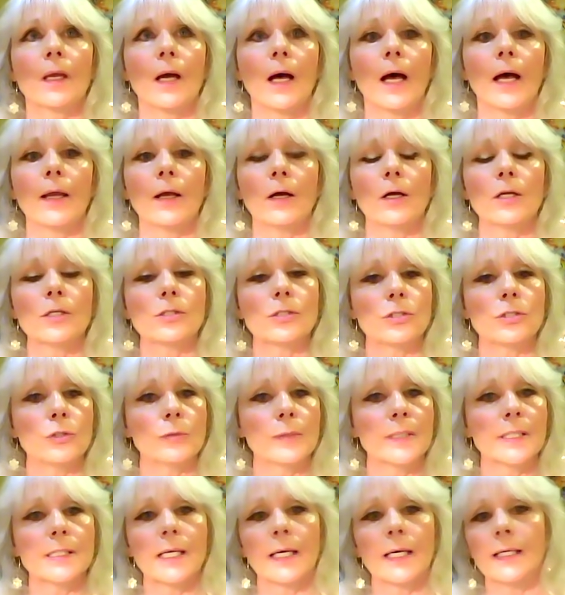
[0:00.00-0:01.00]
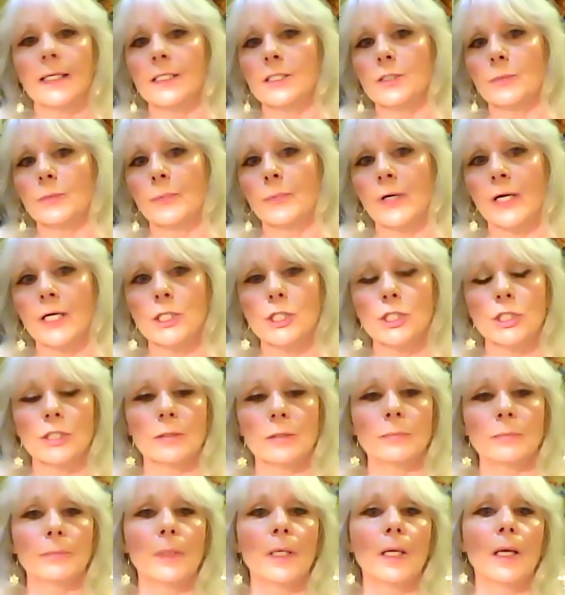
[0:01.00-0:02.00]
I also do anxiety,
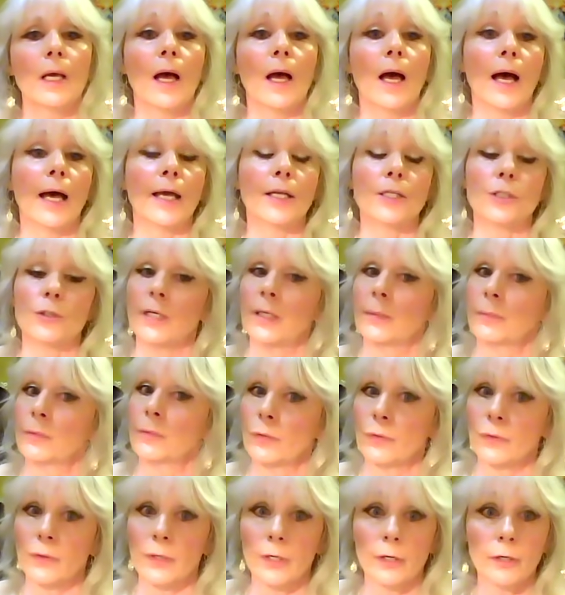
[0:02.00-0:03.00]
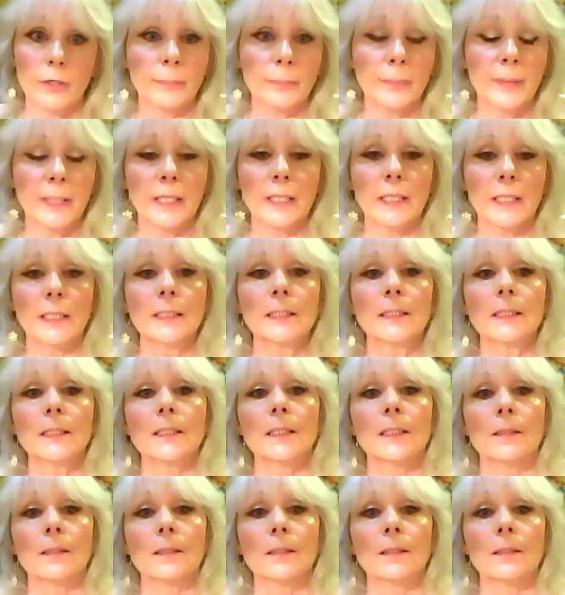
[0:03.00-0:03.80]
depression. I do hypnotherapy.